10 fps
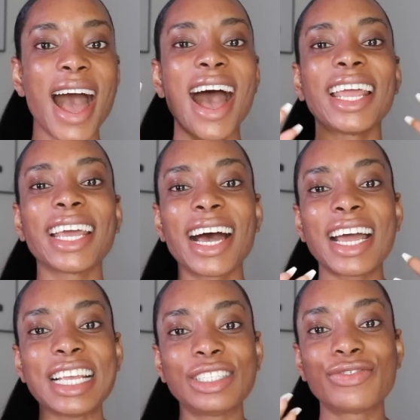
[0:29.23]
Hi
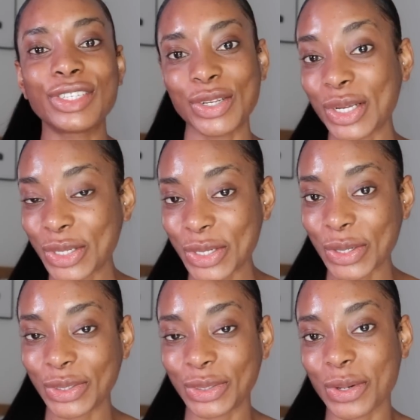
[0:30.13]
guys, for those who
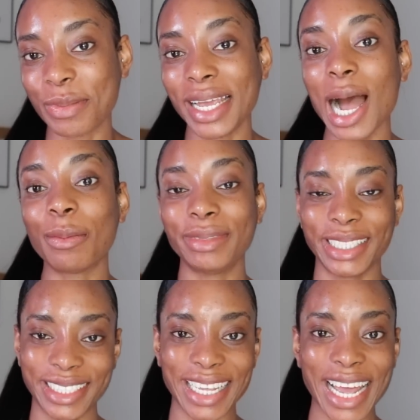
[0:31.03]
don't know me, I'm
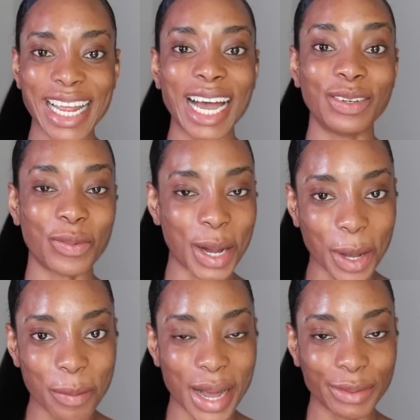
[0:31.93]
Jesoslim and
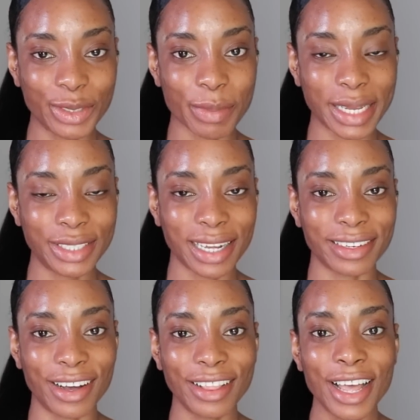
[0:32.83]
welcome back to my
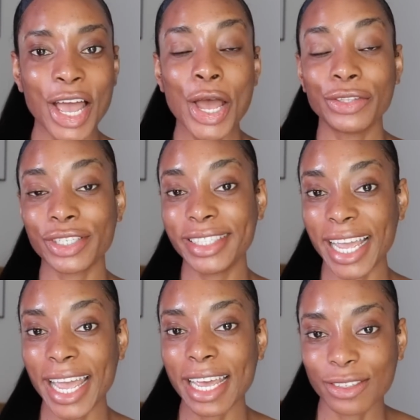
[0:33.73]
channel.
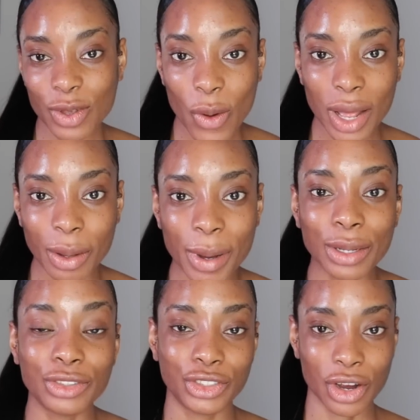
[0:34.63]
Today is all
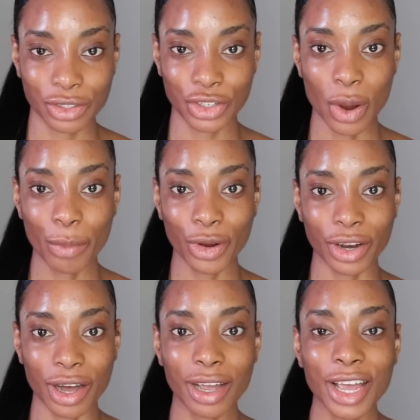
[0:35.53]
about drugstore
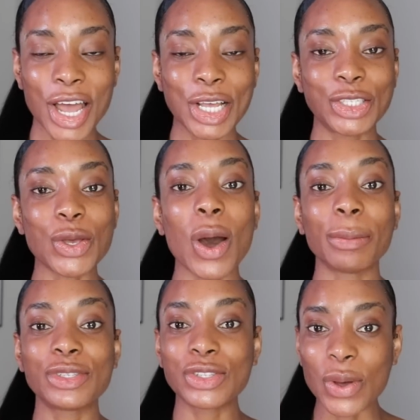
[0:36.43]
product. So
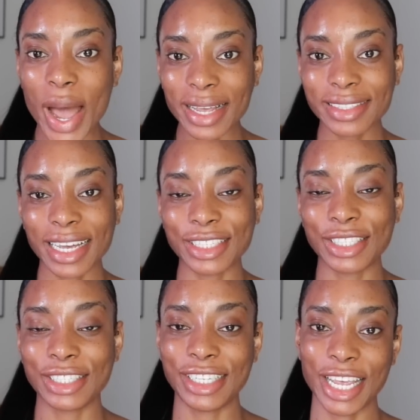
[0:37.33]
I'm so
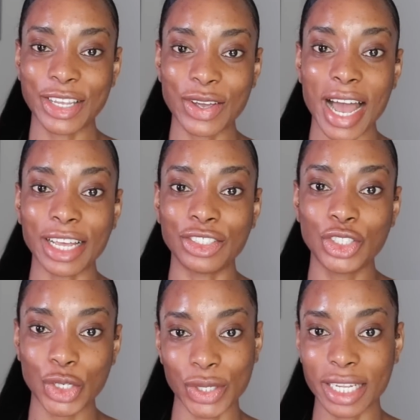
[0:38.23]
excited to take you guys
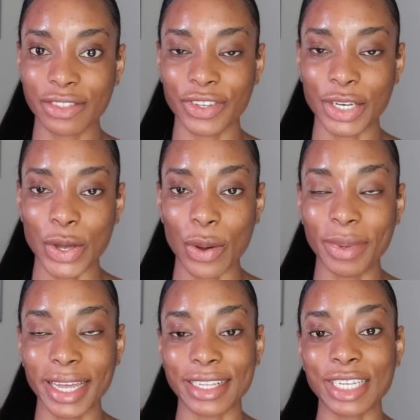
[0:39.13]
through this video
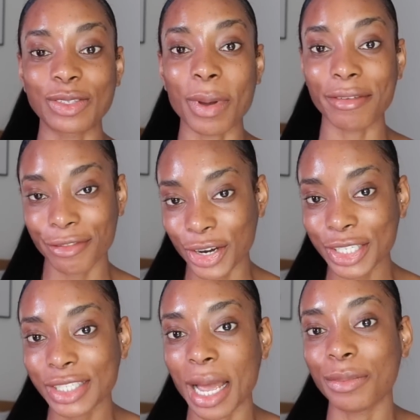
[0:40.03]
because it's my
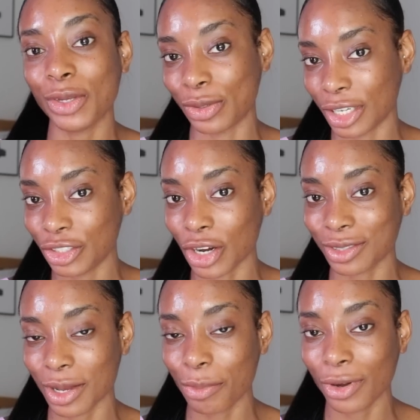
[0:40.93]
first time using
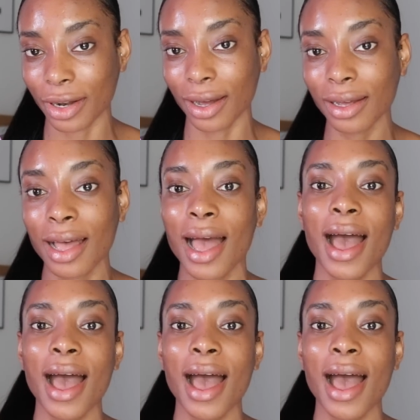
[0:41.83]
drugstore product,